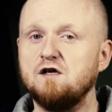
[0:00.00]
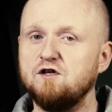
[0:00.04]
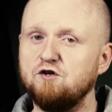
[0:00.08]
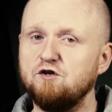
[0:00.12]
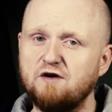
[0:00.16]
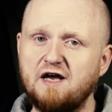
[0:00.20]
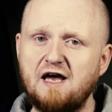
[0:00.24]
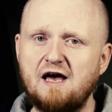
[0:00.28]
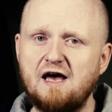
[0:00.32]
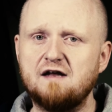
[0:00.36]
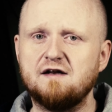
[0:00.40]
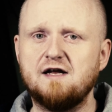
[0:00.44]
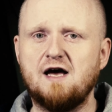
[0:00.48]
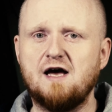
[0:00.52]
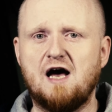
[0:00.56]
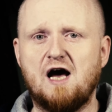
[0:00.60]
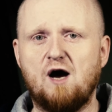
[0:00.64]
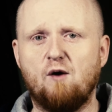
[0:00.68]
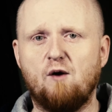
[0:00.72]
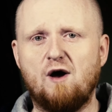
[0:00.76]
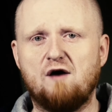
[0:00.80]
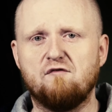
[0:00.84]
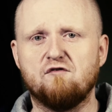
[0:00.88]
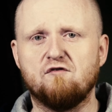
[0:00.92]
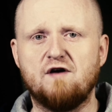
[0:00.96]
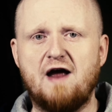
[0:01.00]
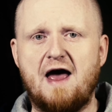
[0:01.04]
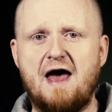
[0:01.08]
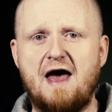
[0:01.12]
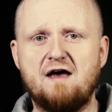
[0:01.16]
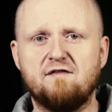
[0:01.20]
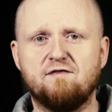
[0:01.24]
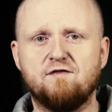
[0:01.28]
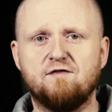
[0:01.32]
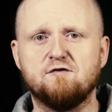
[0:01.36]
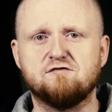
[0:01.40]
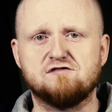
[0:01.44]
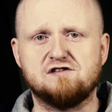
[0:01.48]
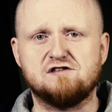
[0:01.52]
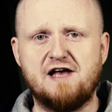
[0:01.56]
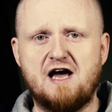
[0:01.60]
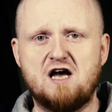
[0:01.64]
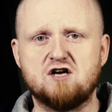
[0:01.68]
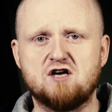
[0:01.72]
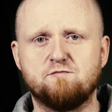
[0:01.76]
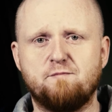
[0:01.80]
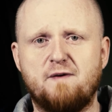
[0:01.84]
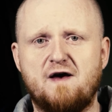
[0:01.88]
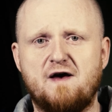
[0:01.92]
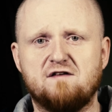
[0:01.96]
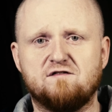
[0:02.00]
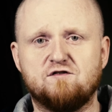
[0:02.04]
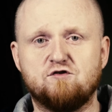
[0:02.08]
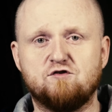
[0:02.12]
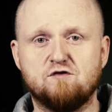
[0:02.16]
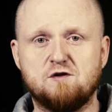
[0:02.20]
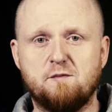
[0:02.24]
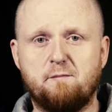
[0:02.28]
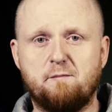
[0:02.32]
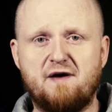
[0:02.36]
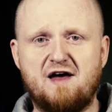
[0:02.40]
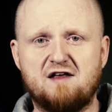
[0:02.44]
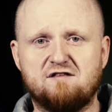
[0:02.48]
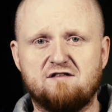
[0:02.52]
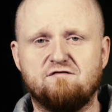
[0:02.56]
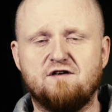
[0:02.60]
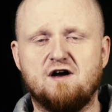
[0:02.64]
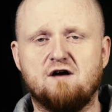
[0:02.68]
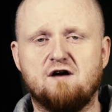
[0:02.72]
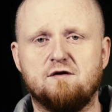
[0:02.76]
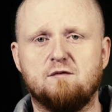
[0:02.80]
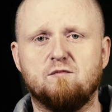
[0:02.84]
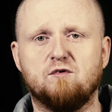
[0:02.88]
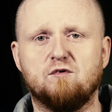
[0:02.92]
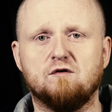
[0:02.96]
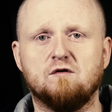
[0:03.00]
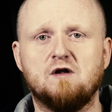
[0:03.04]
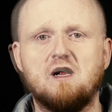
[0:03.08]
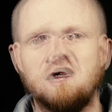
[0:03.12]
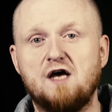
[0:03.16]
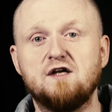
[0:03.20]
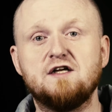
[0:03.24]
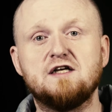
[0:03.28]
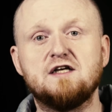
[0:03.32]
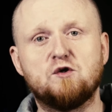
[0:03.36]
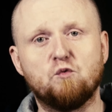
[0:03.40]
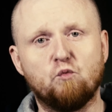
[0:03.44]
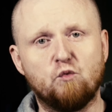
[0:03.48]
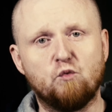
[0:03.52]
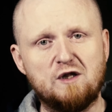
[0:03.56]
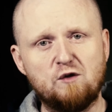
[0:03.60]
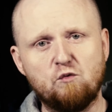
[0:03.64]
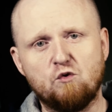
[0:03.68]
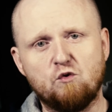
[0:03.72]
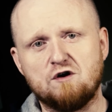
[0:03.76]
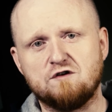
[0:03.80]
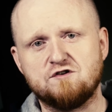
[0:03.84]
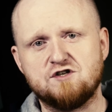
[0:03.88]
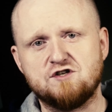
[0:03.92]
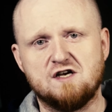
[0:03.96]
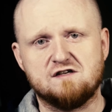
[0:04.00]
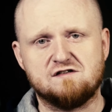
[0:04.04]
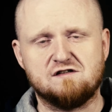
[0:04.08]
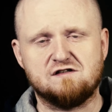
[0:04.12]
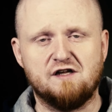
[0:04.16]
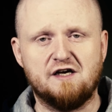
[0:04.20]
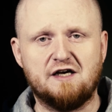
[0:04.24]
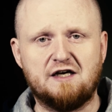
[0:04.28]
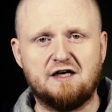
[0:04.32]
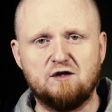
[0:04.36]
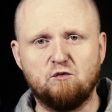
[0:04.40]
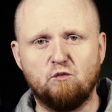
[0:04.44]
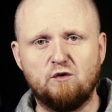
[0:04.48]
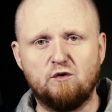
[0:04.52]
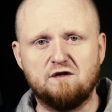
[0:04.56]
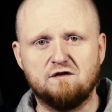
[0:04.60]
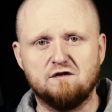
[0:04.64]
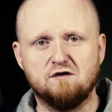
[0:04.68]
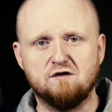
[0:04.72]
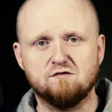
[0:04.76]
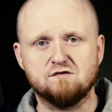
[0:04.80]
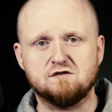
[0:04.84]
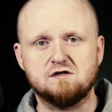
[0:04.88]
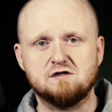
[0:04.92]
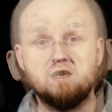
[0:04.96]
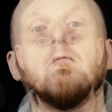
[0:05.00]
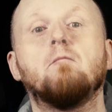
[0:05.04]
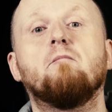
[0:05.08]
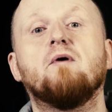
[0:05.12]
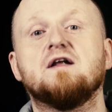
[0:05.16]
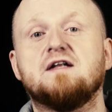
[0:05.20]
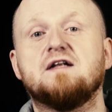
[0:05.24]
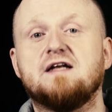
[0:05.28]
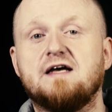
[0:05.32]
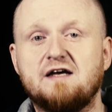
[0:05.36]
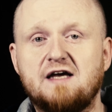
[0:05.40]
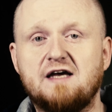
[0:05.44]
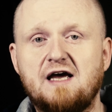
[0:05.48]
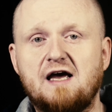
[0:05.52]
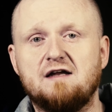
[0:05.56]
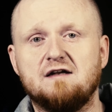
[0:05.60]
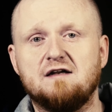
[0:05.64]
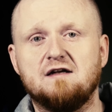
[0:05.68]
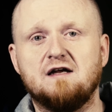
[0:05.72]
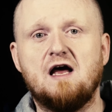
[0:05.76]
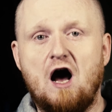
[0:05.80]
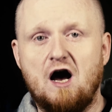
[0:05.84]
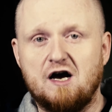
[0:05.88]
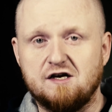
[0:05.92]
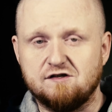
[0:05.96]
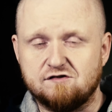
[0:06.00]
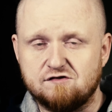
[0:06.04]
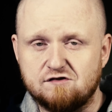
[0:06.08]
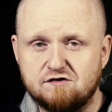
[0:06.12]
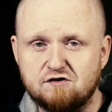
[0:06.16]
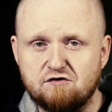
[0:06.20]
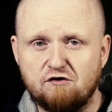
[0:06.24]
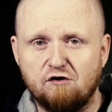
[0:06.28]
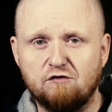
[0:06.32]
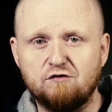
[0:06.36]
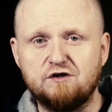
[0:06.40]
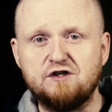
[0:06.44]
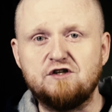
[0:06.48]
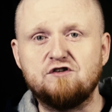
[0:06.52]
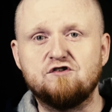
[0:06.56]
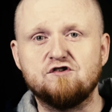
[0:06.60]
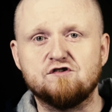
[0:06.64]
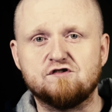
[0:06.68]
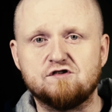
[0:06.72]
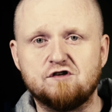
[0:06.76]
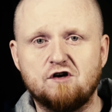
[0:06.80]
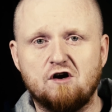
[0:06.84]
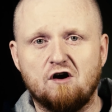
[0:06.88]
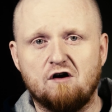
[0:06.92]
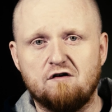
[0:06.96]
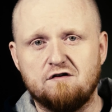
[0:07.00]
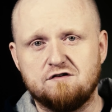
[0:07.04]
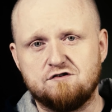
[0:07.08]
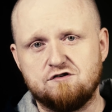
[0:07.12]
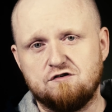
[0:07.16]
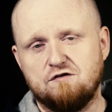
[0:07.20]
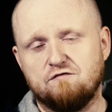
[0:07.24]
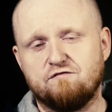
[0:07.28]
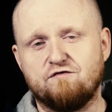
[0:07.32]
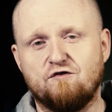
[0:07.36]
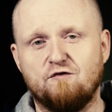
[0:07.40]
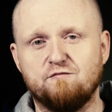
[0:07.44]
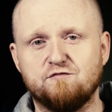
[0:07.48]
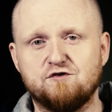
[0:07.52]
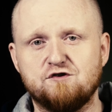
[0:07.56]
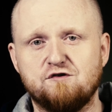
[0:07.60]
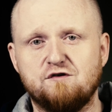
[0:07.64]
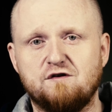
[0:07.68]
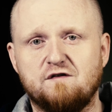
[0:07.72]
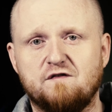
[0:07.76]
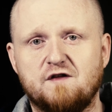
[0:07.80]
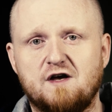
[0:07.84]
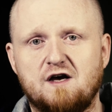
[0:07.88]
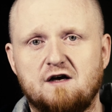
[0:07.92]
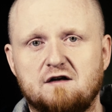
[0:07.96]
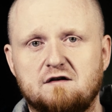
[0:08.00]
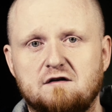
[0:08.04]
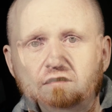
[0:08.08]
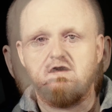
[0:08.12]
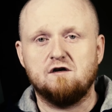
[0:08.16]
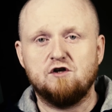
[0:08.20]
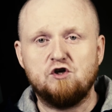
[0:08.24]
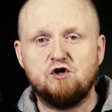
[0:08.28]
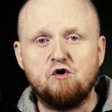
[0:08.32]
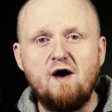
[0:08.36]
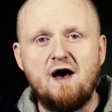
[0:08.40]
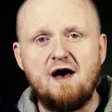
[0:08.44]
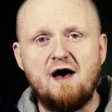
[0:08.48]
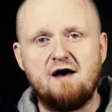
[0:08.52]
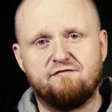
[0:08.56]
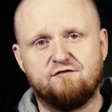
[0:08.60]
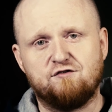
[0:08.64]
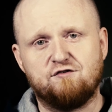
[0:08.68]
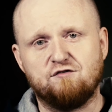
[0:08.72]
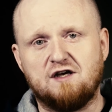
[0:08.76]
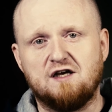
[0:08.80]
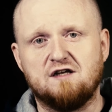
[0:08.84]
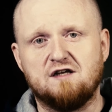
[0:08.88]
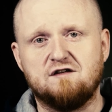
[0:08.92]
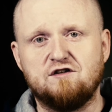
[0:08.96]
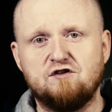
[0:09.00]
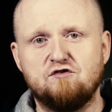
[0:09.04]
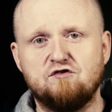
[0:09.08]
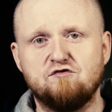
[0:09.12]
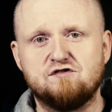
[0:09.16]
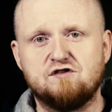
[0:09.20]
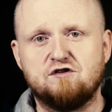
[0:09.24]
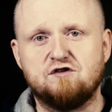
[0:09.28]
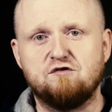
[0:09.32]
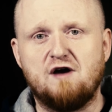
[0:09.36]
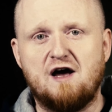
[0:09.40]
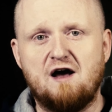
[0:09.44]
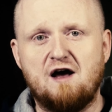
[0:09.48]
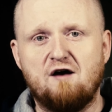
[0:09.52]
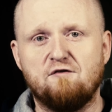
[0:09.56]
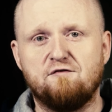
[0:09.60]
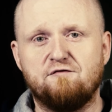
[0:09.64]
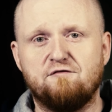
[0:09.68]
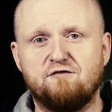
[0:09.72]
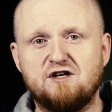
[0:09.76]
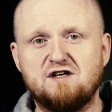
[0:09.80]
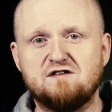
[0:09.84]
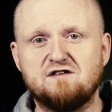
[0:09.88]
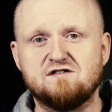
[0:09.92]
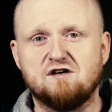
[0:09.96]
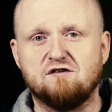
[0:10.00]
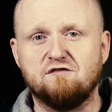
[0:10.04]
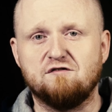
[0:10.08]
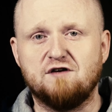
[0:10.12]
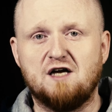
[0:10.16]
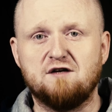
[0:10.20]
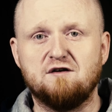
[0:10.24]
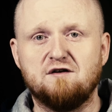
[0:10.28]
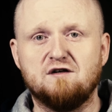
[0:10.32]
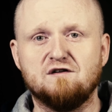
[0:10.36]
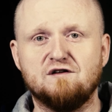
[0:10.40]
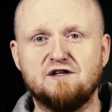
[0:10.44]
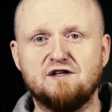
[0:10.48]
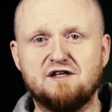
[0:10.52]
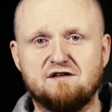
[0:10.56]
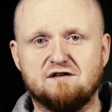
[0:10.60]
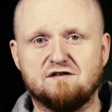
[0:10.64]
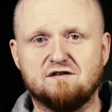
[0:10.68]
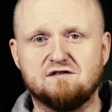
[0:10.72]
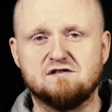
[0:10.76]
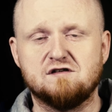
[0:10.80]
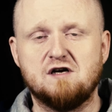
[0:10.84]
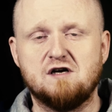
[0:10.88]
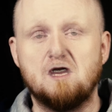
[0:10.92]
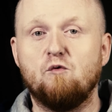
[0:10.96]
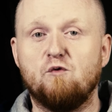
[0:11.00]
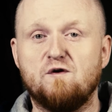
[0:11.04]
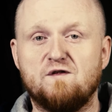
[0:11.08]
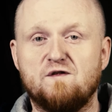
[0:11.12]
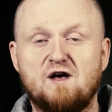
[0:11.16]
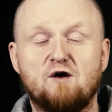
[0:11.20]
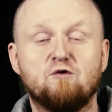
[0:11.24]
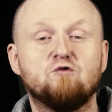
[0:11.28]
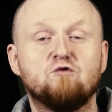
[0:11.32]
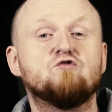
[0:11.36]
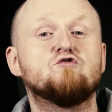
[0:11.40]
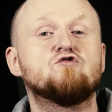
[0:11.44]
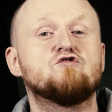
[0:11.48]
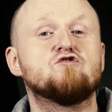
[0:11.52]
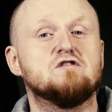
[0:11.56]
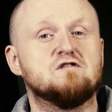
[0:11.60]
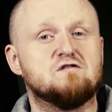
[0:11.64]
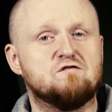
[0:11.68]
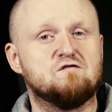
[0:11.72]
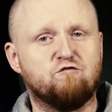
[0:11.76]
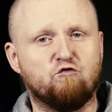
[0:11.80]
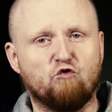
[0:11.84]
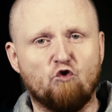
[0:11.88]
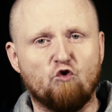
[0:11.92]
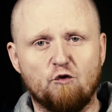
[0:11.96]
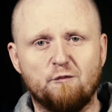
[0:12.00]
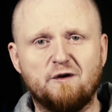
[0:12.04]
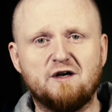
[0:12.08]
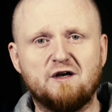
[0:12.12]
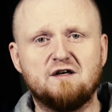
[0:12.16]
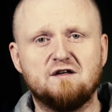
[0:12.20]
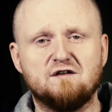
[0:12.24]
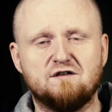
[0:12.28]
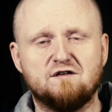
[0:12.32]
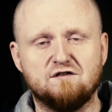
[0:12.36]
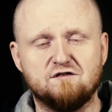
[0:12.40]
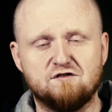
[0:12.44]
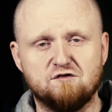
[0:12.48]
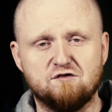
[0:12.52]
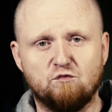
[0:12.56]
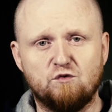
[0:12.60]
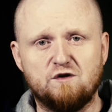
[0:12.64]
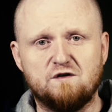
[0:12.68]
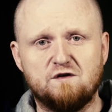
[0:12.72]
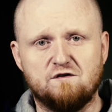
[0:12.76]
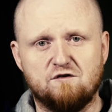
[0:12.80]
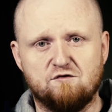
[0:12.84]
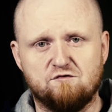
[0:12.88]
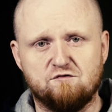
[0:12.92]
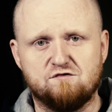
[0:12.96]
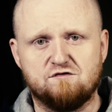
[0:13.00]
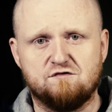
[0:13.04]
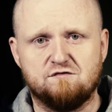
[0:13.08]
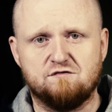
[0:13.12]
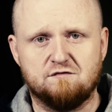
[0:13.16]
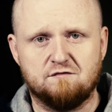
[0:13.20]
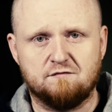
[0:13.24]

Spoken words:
You can, however, add the slash path to the path variable, and it will work just like in Windows. But again, I strongly discourage you from doing that. You have to get used to how things are done in Linux without transforming it into Windows.